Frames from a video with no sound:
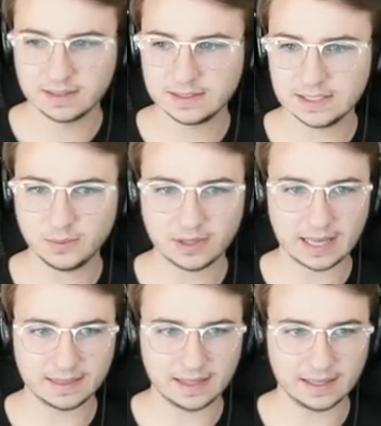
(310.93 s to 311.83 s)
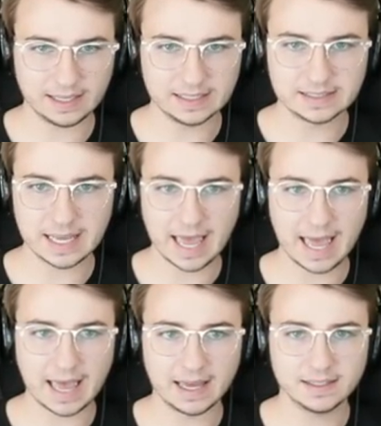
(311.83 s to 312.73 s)
let's see where that thing is
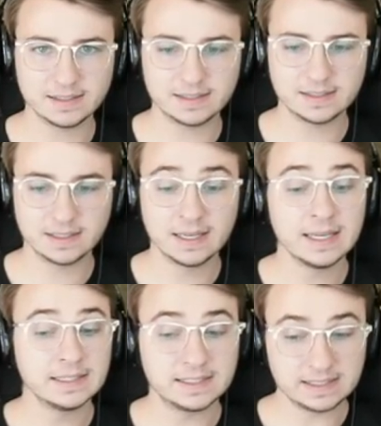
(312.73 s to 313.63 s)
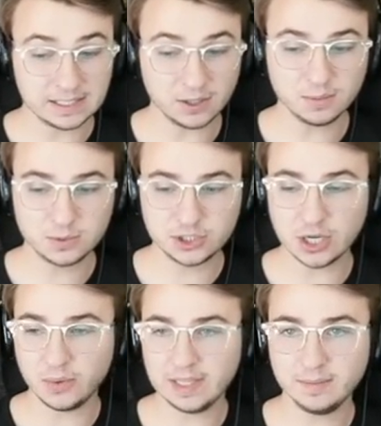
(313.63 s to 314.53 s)
at. Still
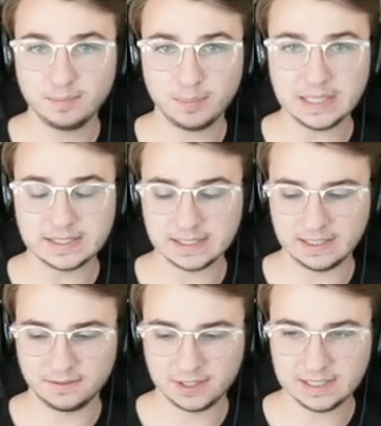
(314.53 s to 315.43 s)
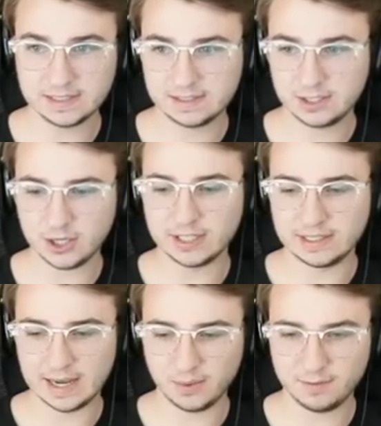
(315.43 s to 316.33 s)
showing pizza deliveries.
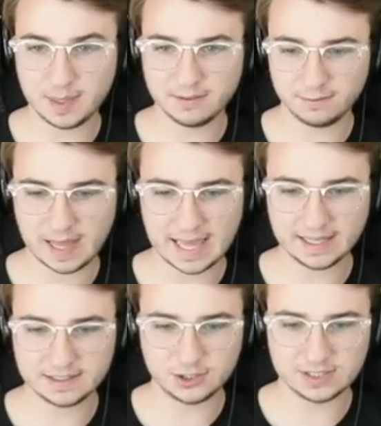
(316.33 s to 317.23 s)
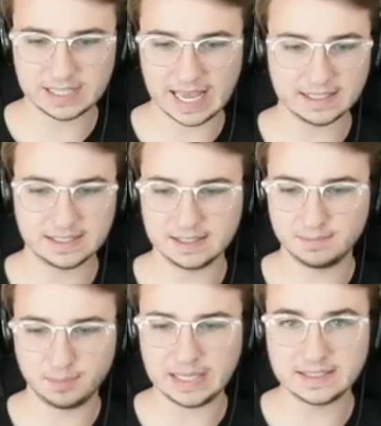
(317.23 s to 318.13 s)
Good, now we've been flagged just as a
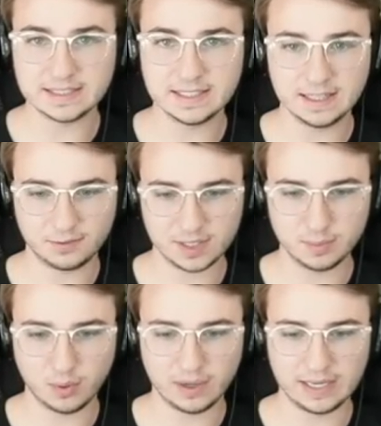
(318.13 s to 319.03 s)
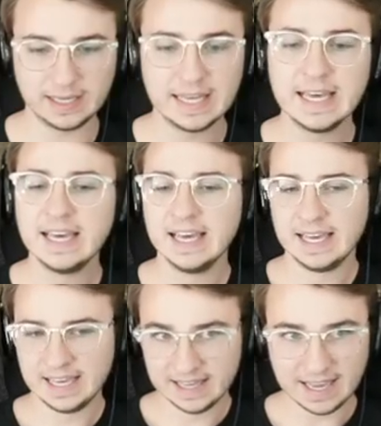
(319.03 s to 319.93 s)
pizza delivery boy.
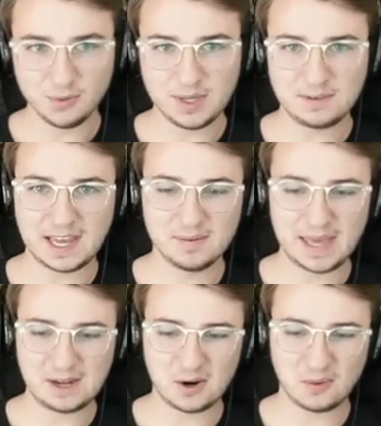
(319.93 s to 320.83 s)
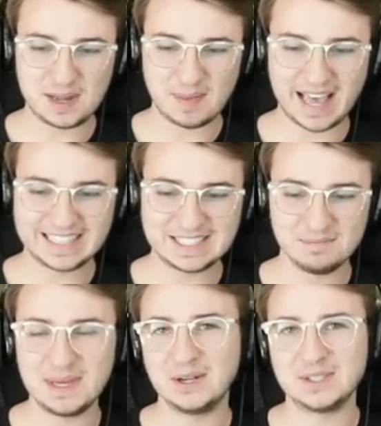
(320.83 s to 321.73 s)
And we've got to make our way back to
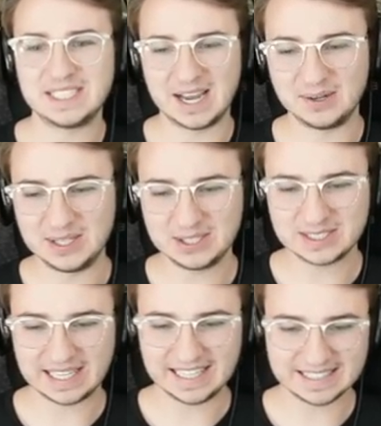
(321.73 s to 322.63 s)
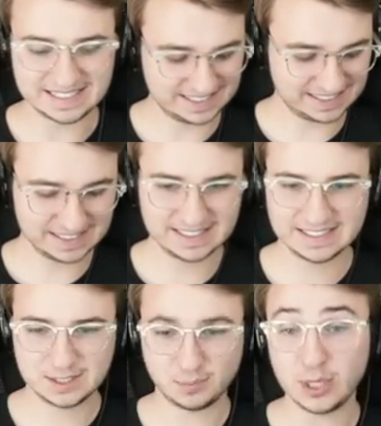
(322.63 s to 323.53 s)
Middletown. It looks like it's
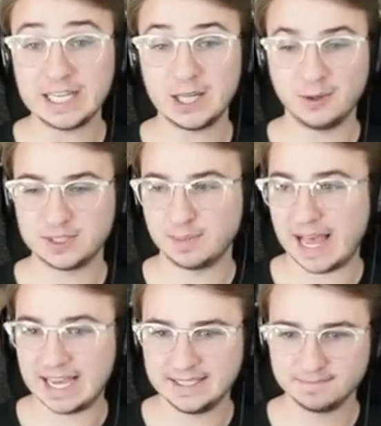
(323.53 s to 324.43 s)
it's pretty close by.